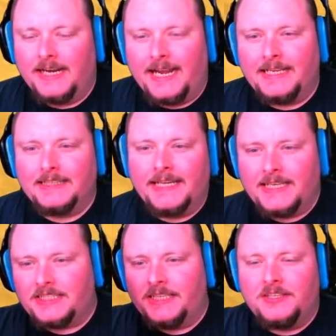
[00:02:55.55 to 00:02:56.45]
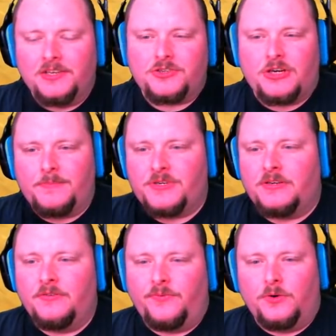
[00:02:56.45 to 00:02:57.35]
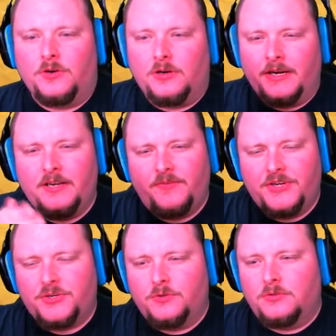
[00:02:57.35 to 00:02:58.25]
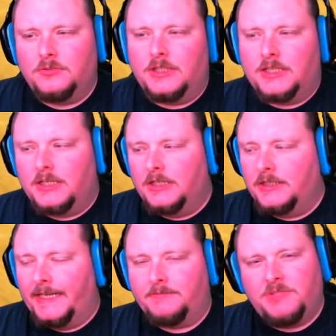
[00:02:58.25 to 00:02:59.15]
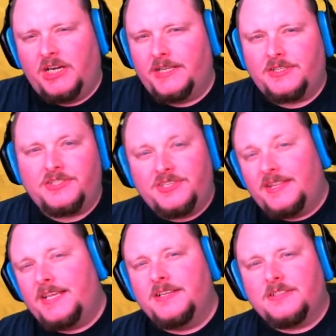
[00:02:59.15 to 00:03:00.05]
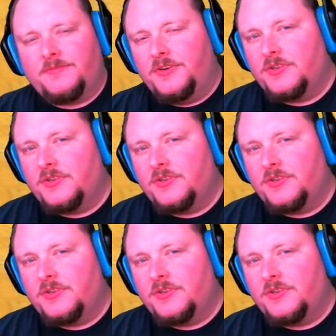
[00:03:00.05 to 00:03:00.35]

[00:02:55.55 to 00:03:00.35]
And links in the description for individual, cuts to these if you just